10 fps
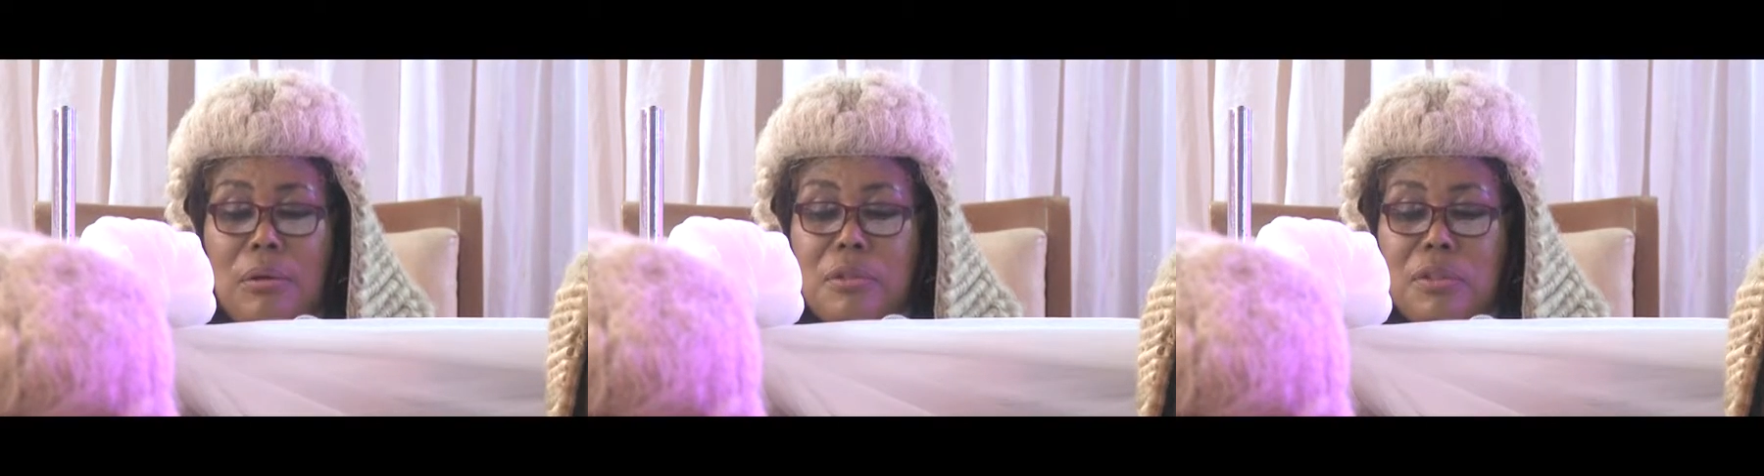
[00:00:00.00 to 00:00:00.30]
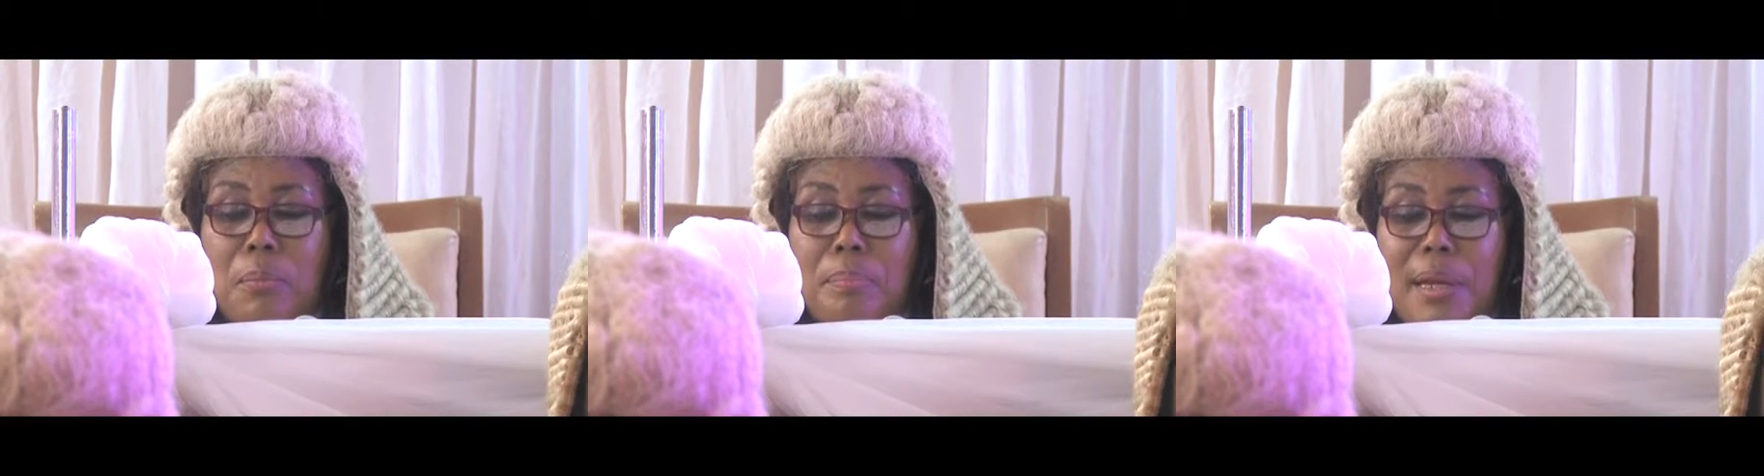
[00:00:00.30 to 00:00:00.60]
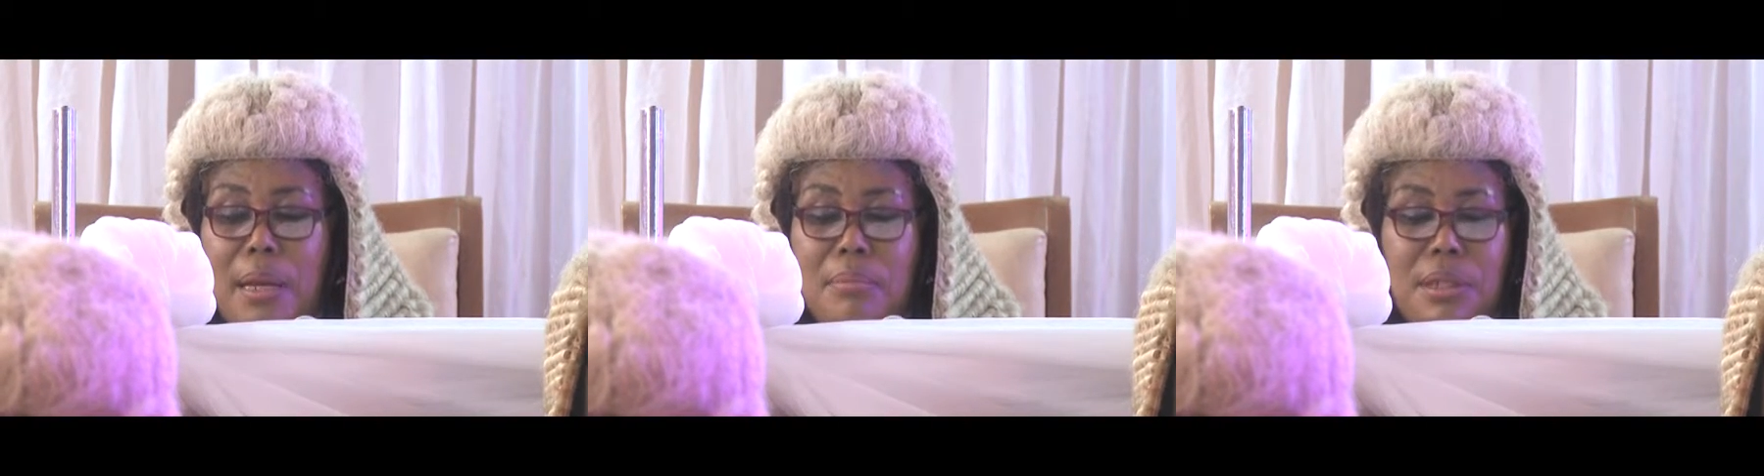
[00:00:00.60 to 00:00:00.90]
as a
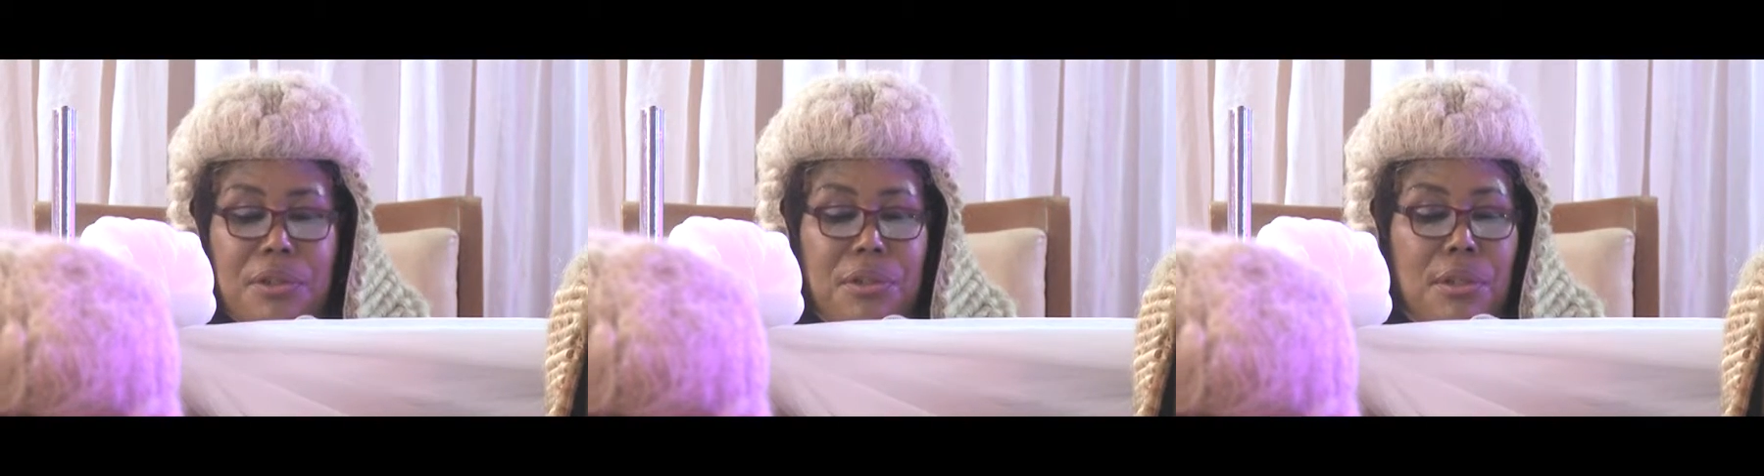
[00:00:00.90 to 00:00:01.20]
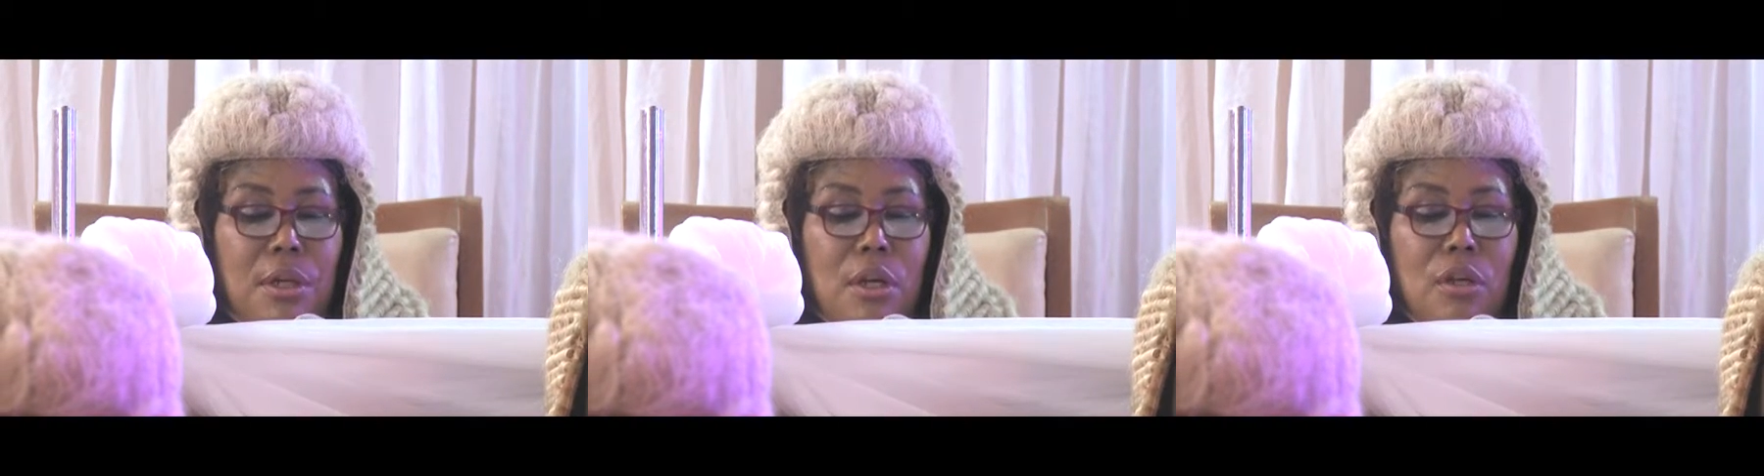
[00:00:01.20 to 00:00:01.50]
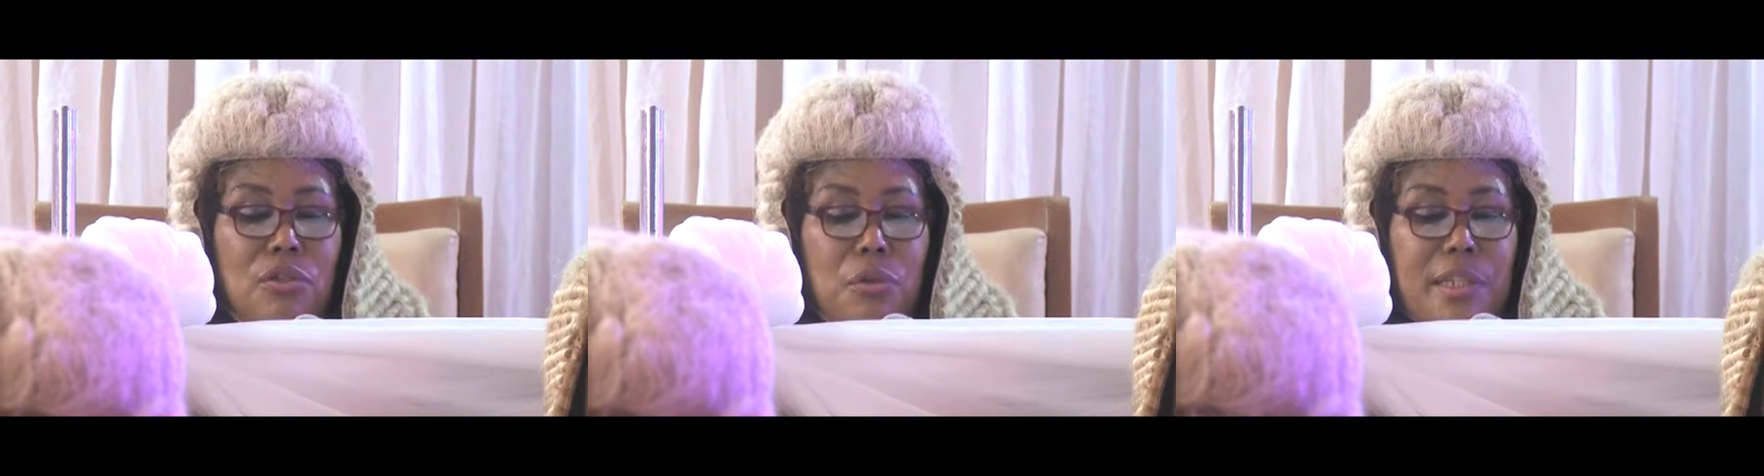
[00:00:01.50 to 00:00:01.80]
State Counsel
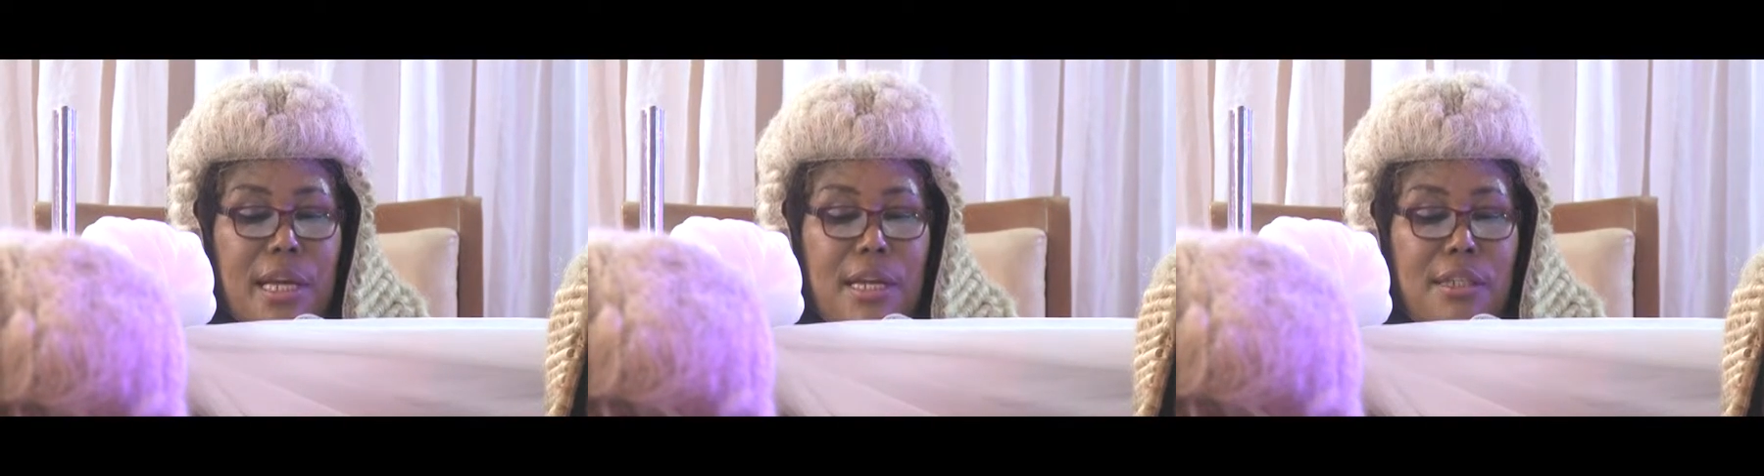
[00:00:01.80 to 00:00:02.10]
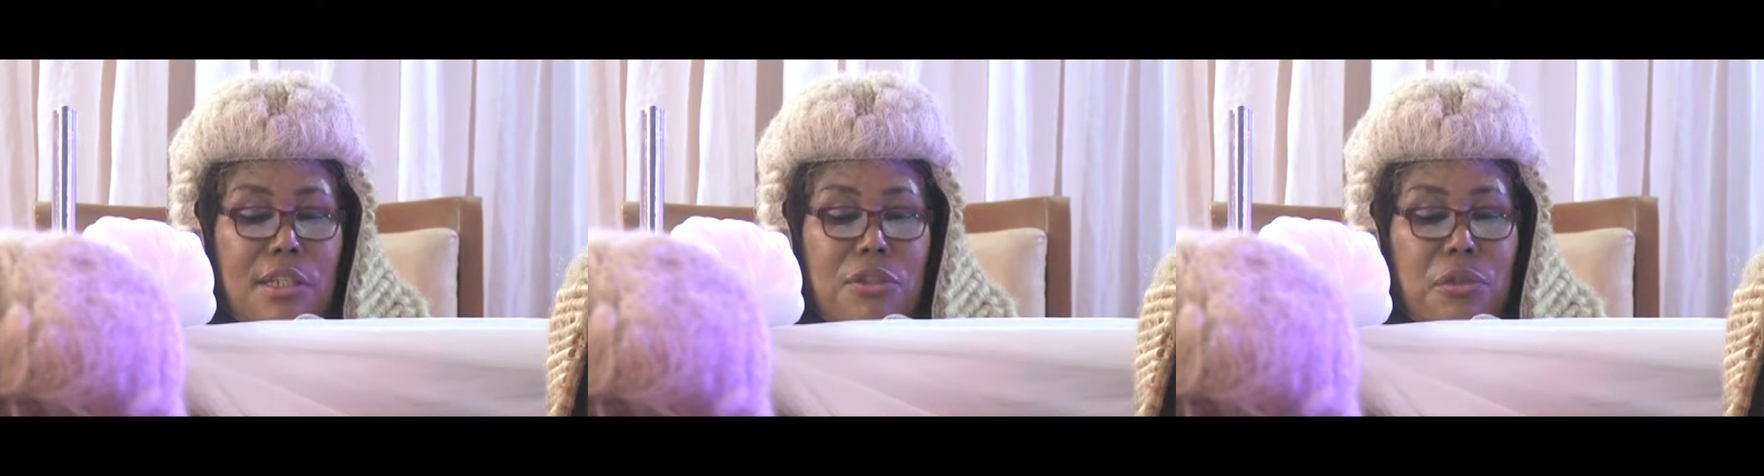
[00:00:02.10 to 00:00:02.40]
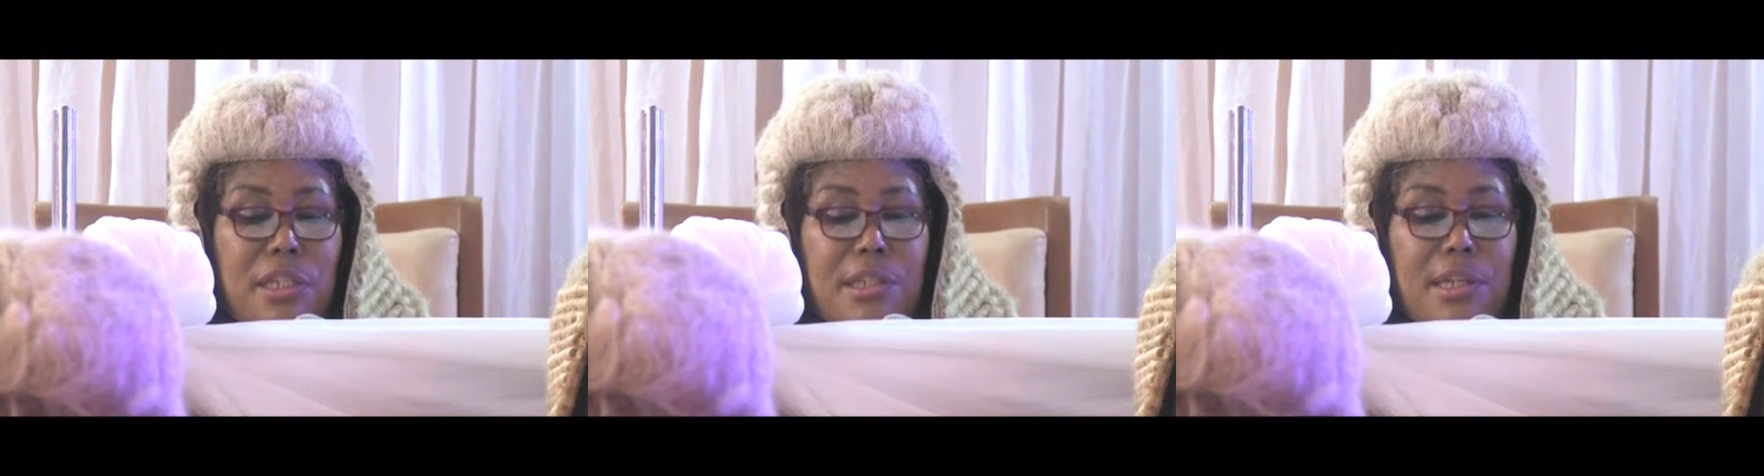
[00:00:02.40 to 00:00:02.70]
Grade 2
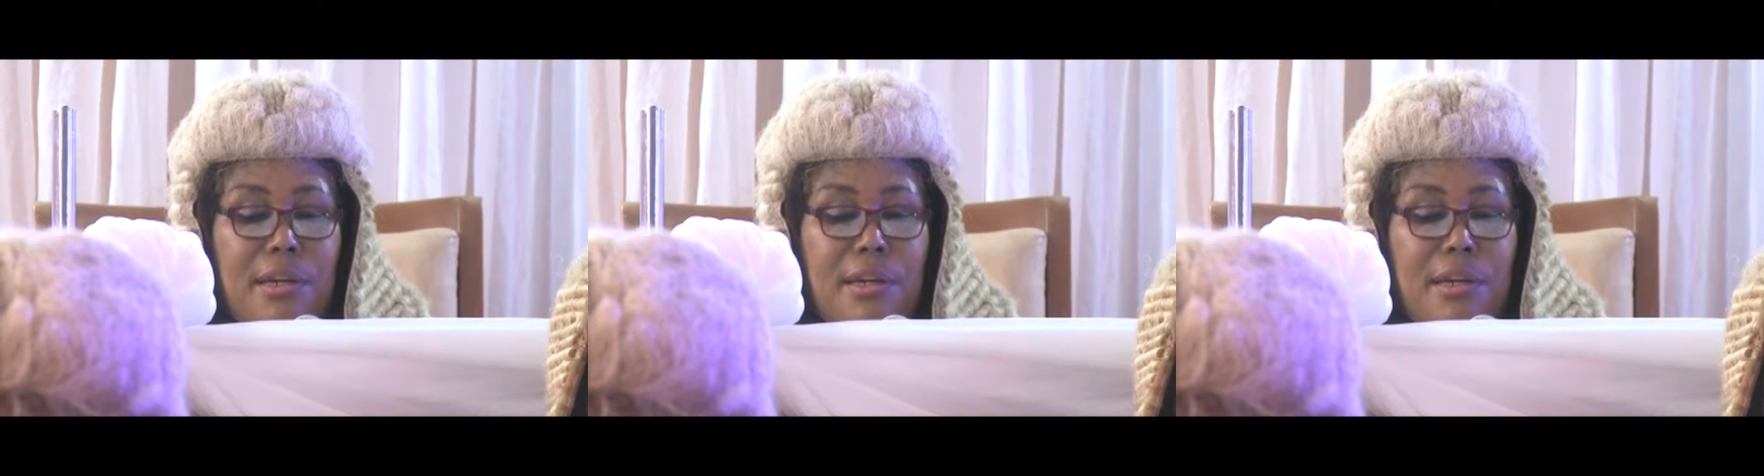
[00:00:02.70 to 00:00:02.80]
in